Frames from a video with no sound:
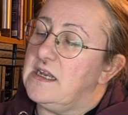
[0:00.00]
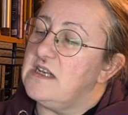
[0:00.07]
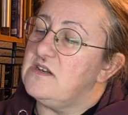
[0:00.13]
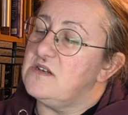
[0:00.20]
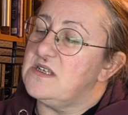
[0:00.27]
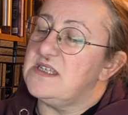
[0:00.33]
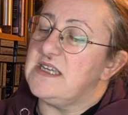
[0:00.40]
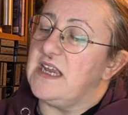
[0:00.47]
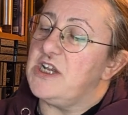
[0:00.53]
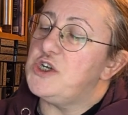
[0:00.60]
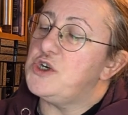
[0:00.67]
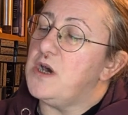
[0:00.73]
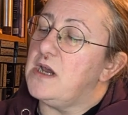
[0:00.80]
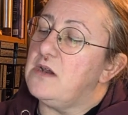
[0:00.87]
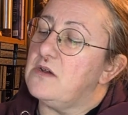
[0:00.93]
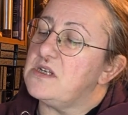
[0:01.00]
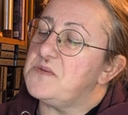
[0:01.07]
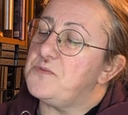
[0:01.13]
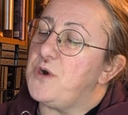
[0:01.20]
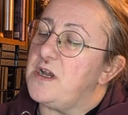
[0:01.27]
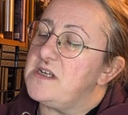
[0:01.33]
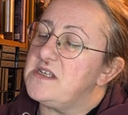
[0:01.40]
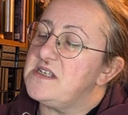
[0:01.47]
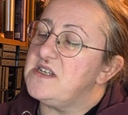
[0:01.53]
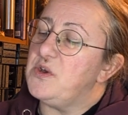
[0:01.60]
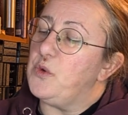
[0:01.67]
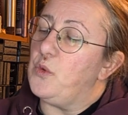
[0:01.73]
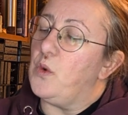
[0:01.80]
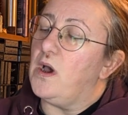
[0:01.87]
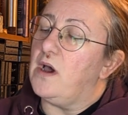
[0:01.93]
And it does say try not to press
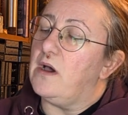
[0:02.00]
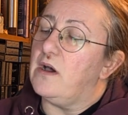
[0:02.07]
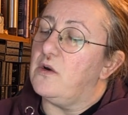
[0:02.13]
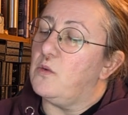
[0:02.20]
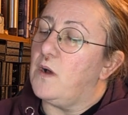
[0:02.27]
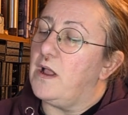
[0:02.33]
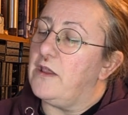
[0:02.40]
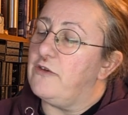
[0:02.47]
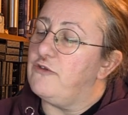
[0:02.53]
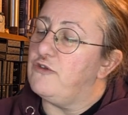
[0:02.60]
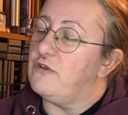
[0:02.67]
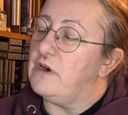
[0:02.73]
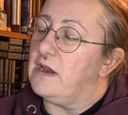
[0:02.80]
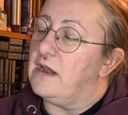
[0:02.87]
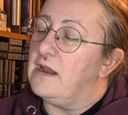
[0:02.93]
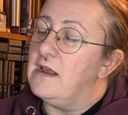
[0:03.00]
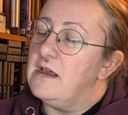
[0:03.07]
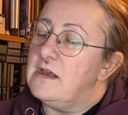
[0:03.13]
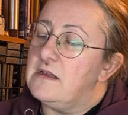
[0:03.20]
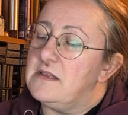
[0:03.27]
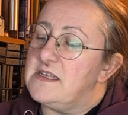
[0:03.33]
too hard while you're drawing.